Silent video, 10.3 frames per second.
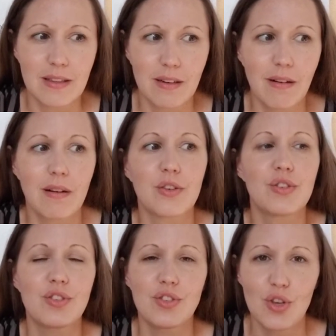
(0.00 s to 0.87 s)
There are
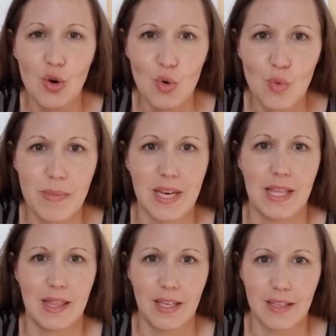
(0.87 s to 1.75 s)
so many
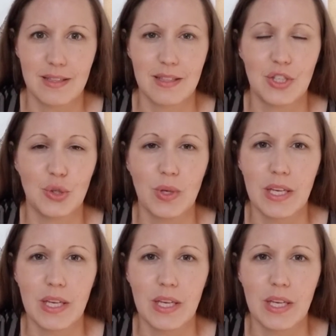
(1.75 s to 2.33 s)
things that you can